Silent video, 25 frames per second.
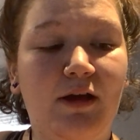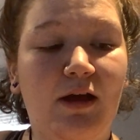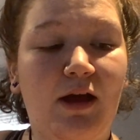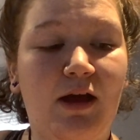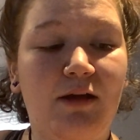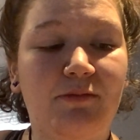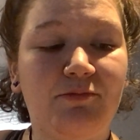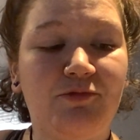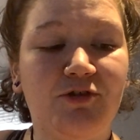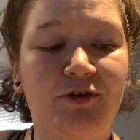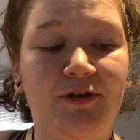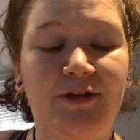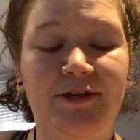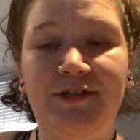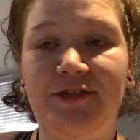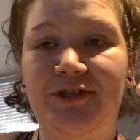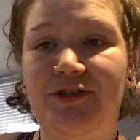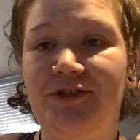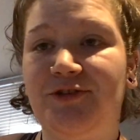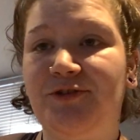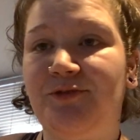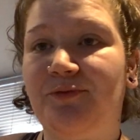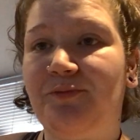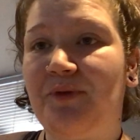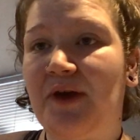I'm trying to
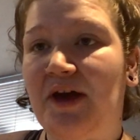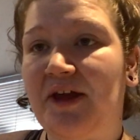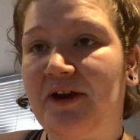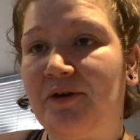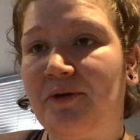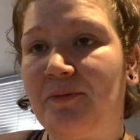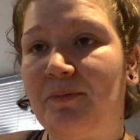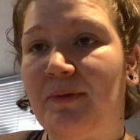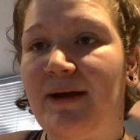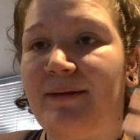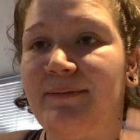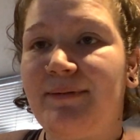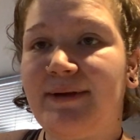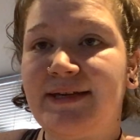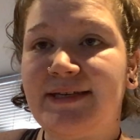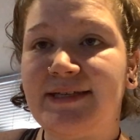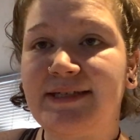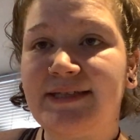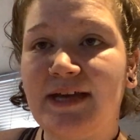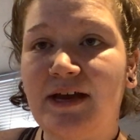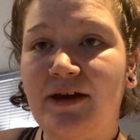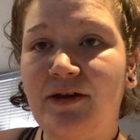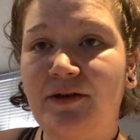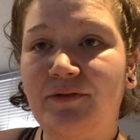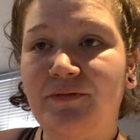do better by
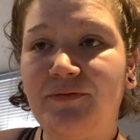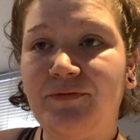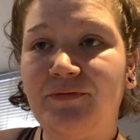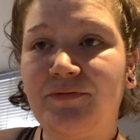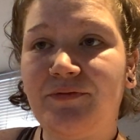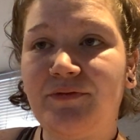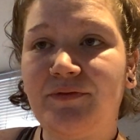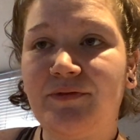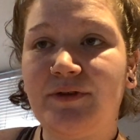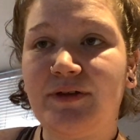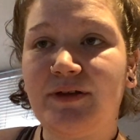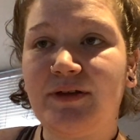myself.